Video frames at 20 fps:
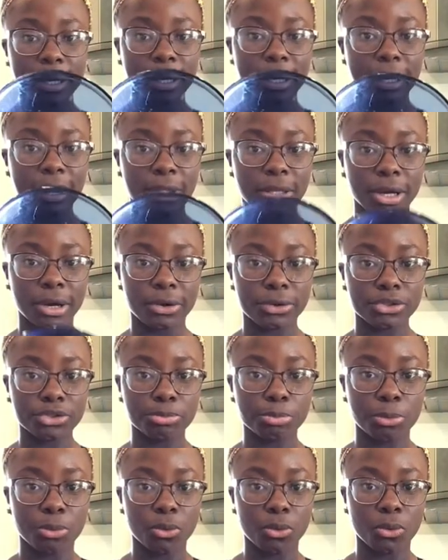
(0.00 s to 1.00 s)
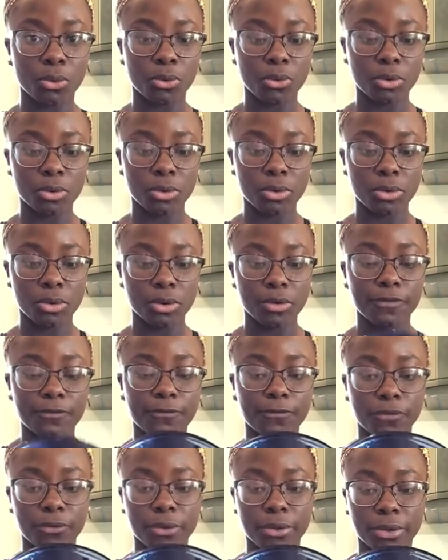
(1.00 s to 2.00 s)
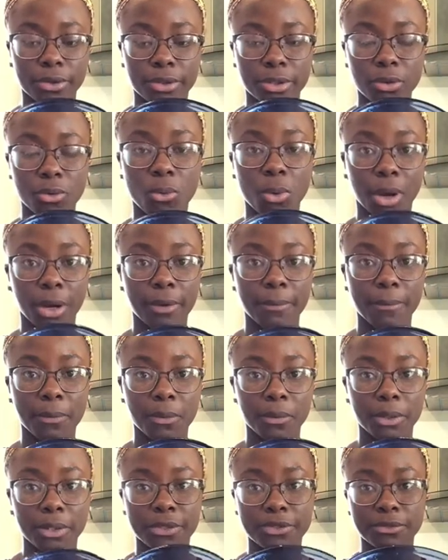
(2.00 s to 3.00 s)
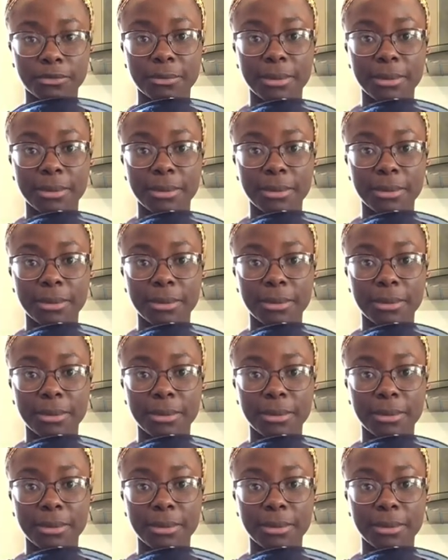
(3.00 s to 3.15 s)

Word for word: a large bowl for the guacamole to